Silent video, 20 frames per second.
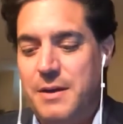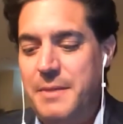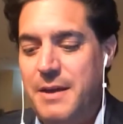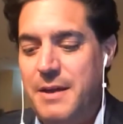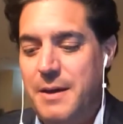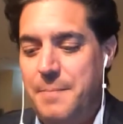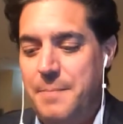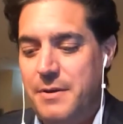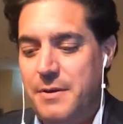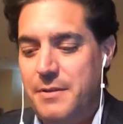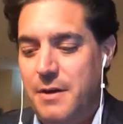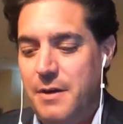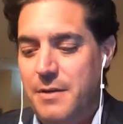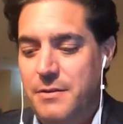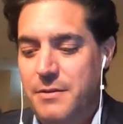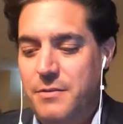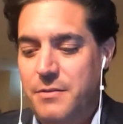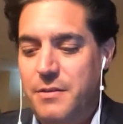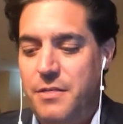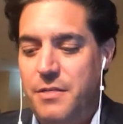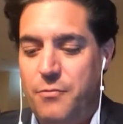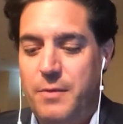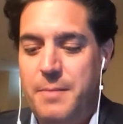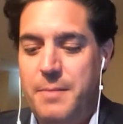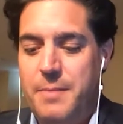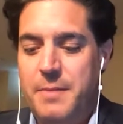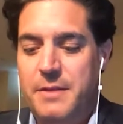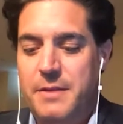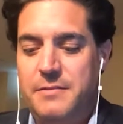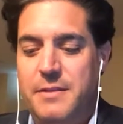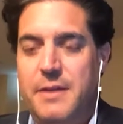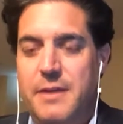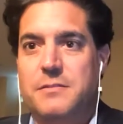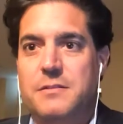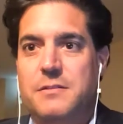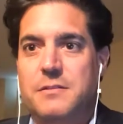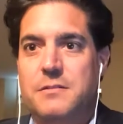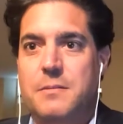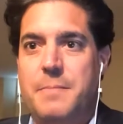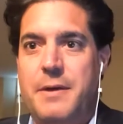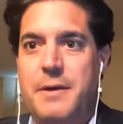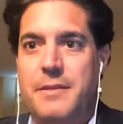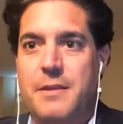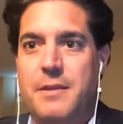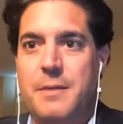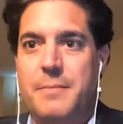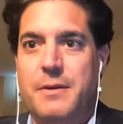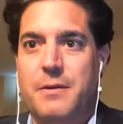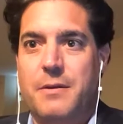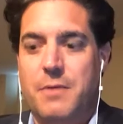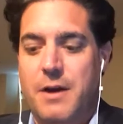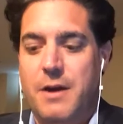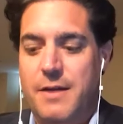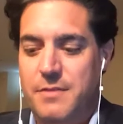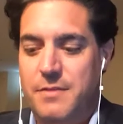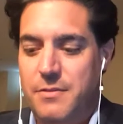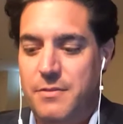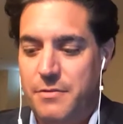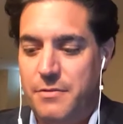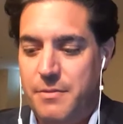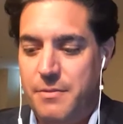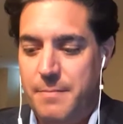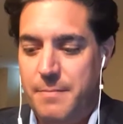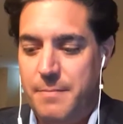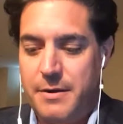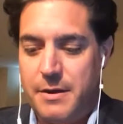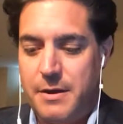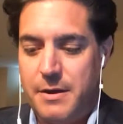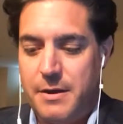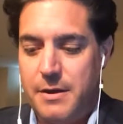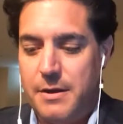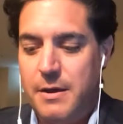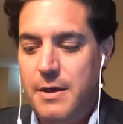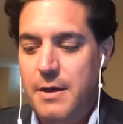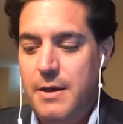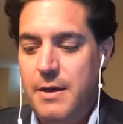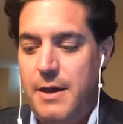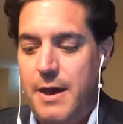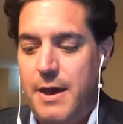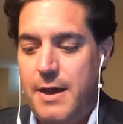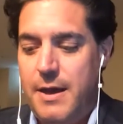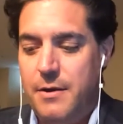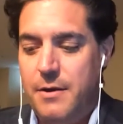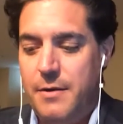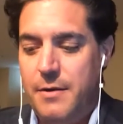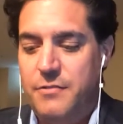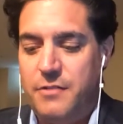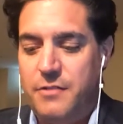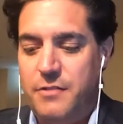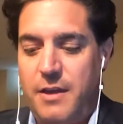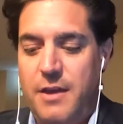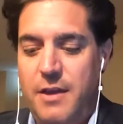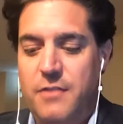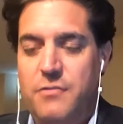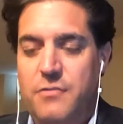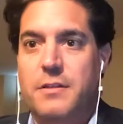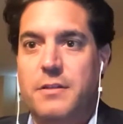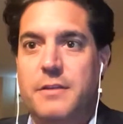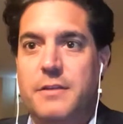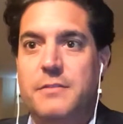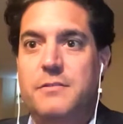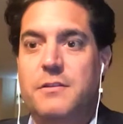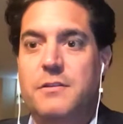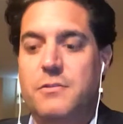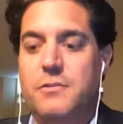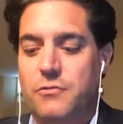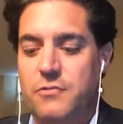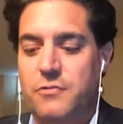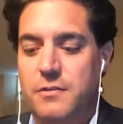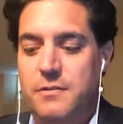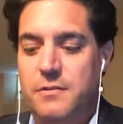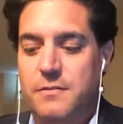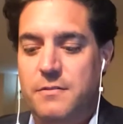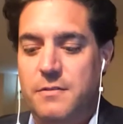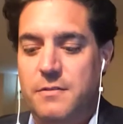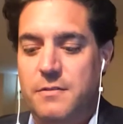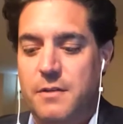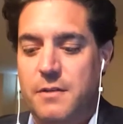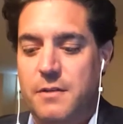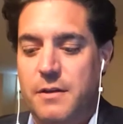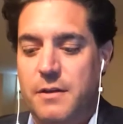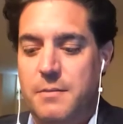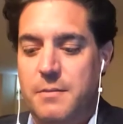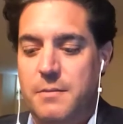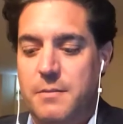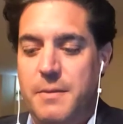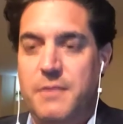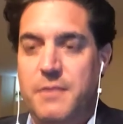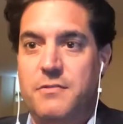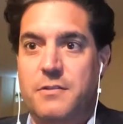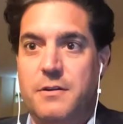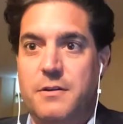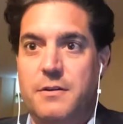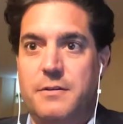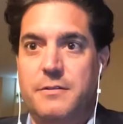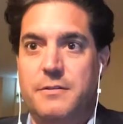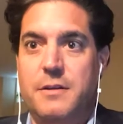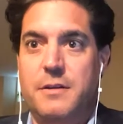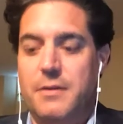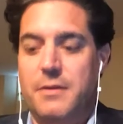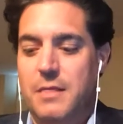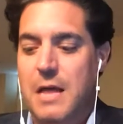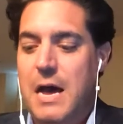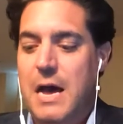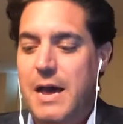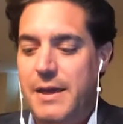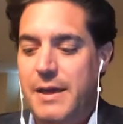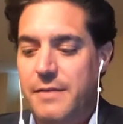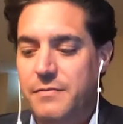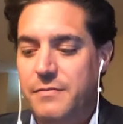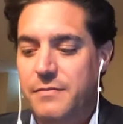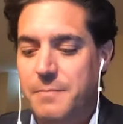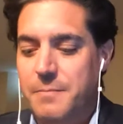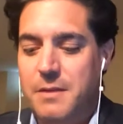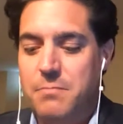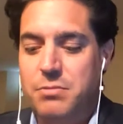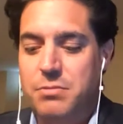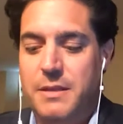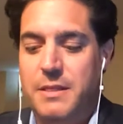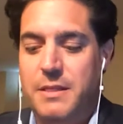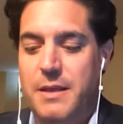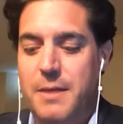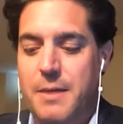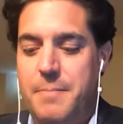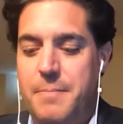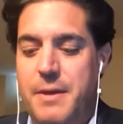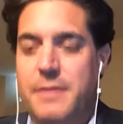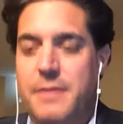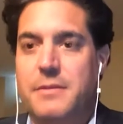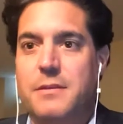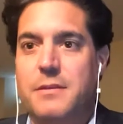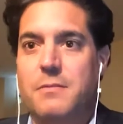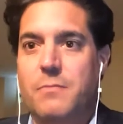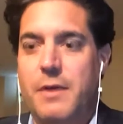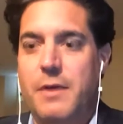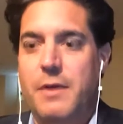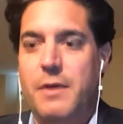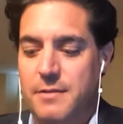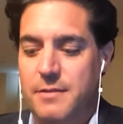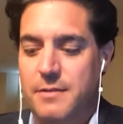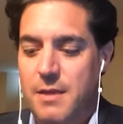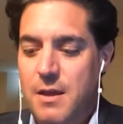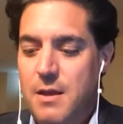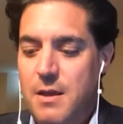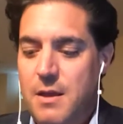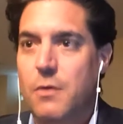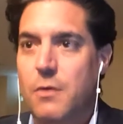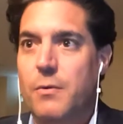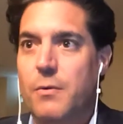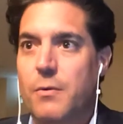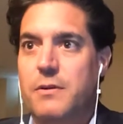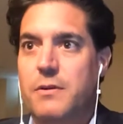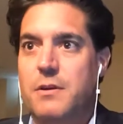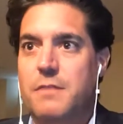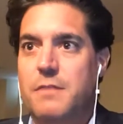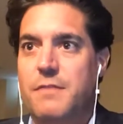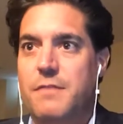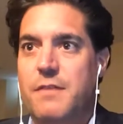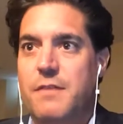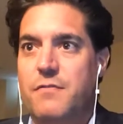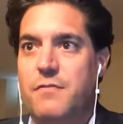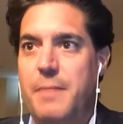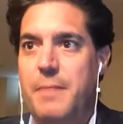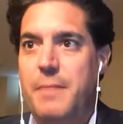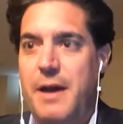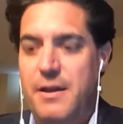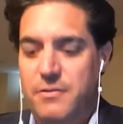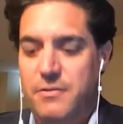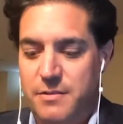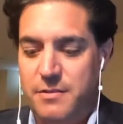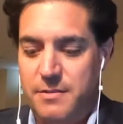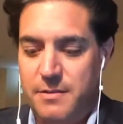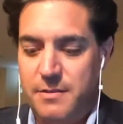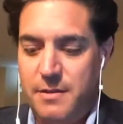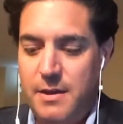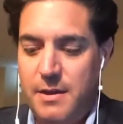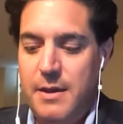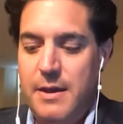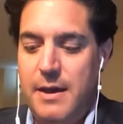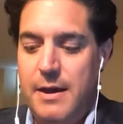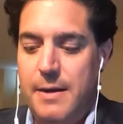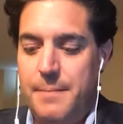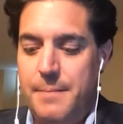So we're coming up on nearly 3 months now since the pandemic arrived in North America, and our educational institutions, not to mention our entire lives, have been completely upended in ways that no one could have ever imagined.